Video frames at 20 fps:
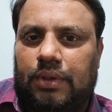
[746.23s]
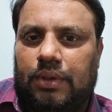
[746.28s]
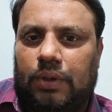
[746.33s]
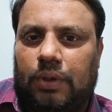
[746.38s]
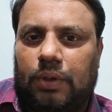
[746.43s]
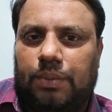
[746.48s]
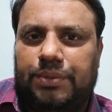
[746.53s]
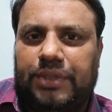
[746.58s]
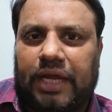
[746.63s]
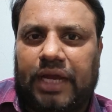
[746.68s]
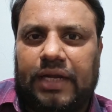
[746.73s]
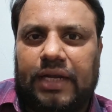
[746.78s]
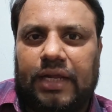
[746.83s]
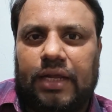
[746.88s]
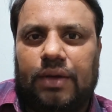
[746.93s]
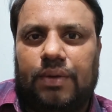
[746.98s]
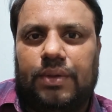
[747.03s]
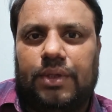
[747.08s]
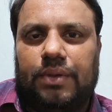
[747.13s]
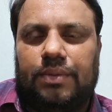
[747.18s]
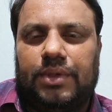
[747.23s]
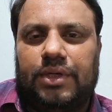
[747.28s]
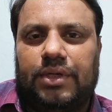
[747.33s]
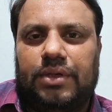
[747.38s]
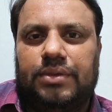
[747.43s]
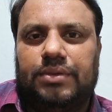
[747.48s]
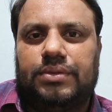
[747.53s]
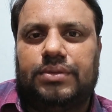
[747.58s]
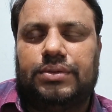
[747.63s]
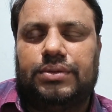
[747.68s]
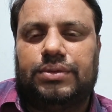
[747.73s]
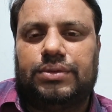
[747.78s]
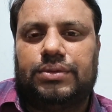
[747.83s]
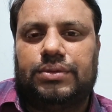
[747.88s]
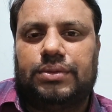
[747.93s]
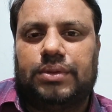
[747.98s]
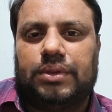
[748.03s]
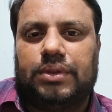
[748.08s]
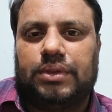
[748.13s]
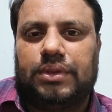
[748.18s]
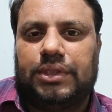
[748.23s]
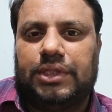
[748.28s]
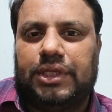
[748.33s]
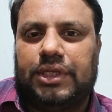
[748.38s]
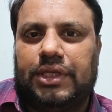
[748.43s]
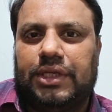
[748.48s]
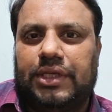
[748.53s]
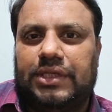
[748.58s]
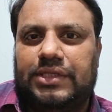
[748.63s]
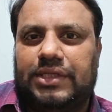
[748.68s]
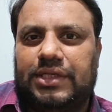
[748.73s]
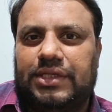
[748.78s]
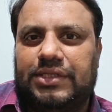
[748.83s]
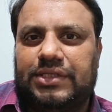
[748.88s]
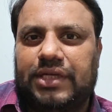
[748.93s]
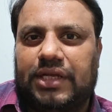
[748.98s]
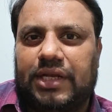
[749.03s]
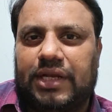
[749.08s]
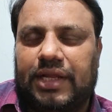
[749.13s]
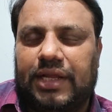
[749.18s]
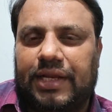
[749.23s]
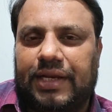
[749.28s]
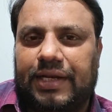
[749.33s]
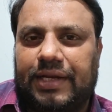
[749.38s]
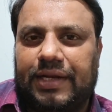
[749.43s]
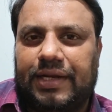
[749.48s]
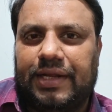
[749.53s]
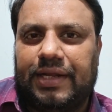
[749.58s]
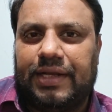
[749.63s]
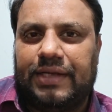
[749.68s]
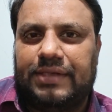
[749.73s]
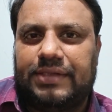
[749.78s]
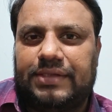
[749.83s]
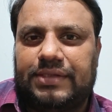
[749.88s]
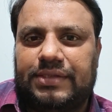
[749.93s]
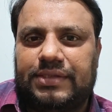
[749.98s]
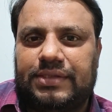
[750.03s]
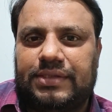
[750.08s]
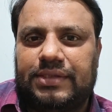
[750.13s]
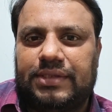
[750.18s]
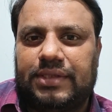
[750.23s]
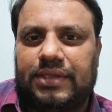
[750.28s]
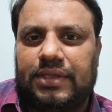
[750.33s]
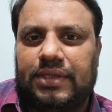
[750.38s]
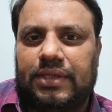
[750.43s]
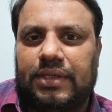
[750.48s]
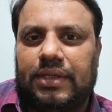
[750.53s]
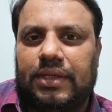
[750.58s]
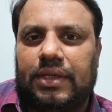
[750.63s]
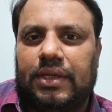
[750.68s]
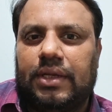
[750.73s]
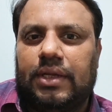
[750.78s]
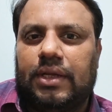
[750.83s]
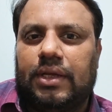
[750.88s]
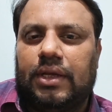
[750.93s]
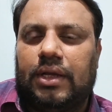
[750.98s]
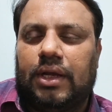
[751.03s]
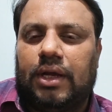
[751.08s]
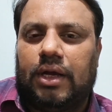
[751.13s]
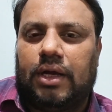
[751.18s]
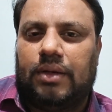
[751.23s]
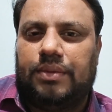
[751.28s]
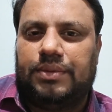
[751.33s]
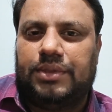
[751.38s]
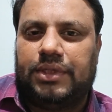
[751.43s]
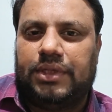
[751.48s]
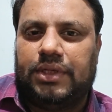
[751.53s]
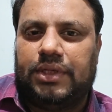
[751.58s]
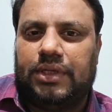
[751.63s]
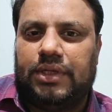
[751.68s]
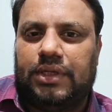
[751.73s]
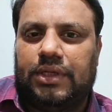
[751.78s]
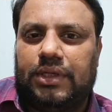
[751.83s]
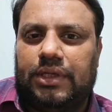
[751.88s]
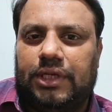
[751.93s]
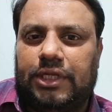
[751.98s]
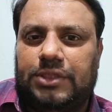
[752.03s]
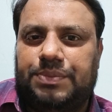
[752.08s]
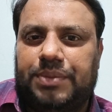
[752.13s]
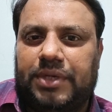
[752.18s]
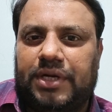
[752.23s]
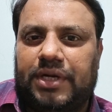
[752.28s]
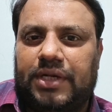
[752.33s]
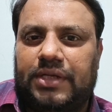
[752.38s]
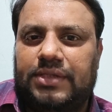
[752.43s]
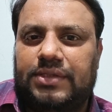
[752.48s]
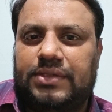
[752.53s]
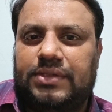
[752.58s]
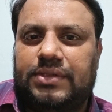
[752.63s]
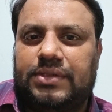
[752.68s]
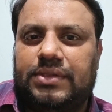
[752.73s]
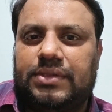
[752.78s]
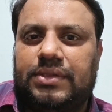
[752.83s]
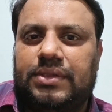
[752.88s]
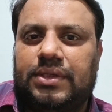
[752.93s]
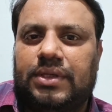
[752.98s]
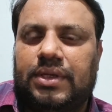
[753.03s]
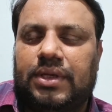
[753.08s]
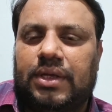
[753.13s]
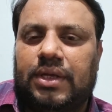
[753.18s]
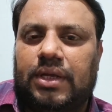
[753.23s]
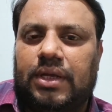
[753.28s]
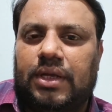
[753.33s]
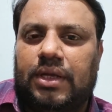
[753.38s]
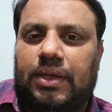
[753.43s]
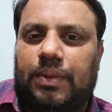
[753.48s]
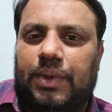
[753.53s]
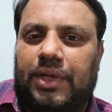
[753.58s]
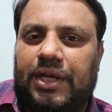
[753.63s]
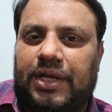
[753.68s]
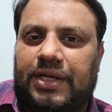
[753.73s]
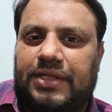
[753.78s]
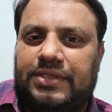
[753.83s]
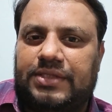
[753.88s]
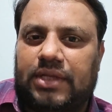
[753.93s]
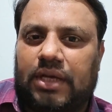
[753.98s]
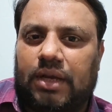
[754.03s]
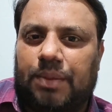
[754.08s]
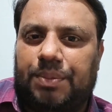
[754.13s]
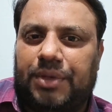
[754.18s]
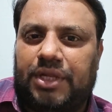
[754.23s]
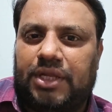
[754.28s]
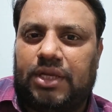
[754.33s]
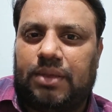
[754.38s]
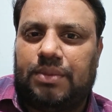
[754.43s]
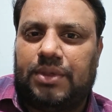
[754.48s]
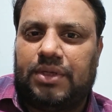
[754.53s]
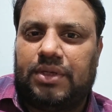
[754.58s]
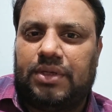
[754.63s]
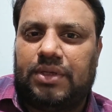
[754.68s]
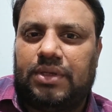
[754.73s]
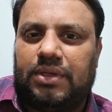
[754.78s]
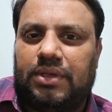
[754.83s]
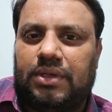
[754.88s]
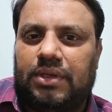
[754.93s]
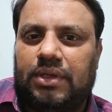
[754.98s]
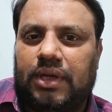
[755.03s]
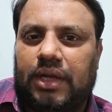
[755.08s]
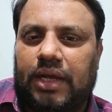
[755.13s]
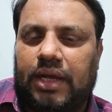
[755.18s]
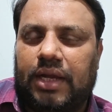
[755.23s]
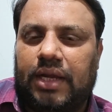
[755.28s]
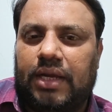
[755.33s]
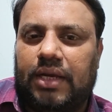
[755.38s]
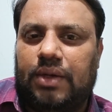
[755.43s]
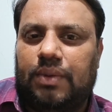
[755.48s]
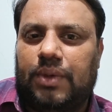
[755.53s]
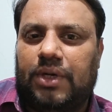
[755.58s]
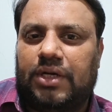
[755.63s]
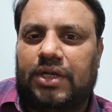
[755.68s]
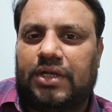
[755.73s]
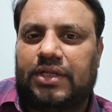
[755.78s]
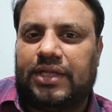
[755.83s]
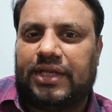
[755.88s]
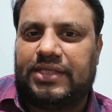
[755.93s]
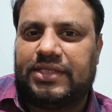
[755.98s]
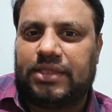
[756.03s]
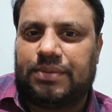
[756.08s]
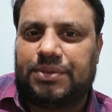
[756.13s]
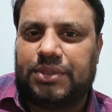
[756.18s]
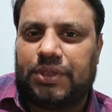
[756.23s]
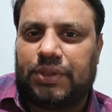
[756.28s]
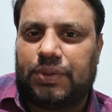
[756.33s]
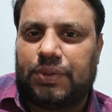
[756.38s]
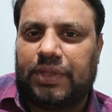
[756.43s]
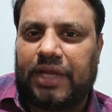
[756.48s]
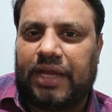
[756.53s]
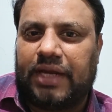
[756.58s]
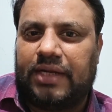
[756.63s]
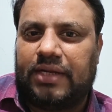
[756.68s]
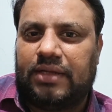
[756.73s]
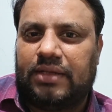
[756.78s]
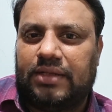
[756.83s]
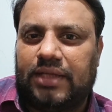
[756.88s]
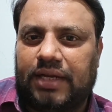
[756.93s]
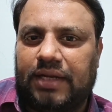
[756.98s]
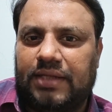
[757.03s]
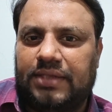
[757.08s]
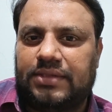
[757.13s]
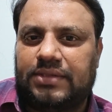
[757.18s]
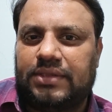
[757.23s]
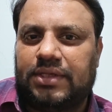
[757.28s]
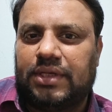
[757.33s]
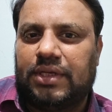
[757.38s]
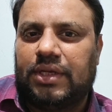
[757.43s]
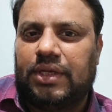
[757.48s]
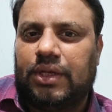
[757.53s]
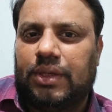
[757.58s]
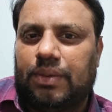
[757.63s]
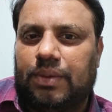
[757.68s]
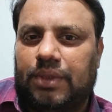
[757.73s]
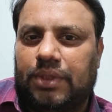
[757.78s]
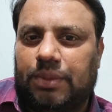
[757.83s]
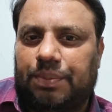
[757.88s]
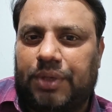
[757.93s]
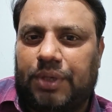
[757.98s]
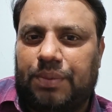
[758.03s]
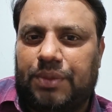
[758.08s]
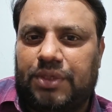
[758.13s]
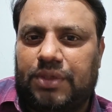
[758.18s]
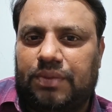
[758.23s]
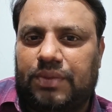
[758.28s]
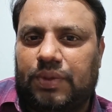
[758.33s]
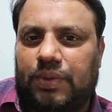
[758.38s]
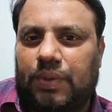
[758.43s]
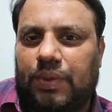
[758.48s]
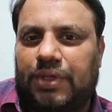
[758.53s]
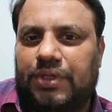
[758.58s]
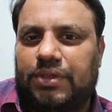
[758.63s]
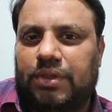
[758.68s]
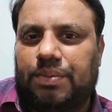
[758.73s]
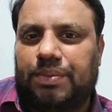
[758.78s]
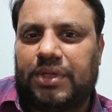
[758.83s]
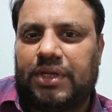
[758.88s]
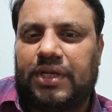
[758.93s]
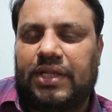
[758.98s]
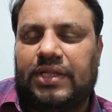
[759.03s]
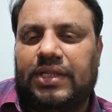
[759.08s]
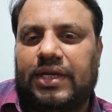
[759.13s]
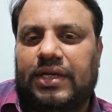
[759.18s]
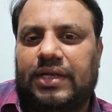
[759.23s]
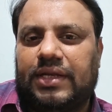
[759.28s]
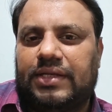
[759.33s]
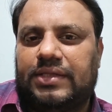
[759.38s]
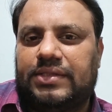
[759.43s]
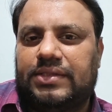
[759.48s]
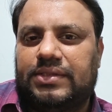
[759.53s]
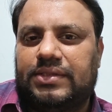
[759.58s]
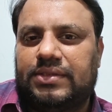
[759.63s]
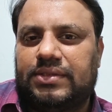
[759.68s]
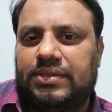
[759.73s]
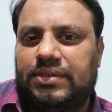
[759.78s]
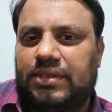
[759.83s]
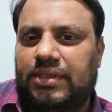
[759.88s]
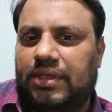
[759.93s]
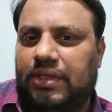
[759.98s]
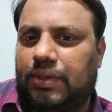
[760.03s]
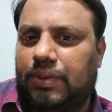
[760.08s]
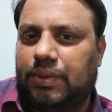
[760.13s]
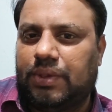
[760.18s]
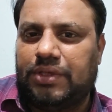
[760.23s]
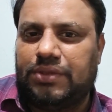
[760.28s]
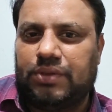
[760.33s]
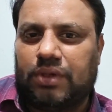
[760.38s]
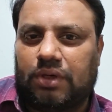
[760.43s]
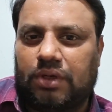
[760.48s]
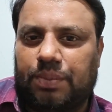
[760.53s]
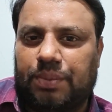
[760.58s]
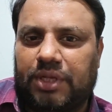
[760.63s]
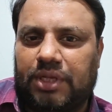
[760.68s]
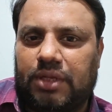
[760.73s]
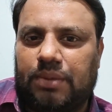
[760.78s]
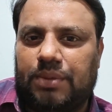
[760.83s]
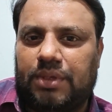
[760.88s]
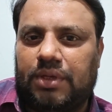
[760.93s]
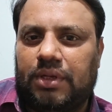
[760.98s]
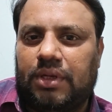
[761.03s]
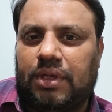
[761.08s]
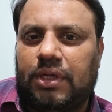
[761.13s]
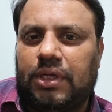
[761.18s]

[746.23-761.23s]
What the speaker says: Hope that I have covered the essential ingredients of the lease pendants, when it is applicable, and what are the exception to that, that is when the permission of the court is obtained, in that case the rule is not applicable.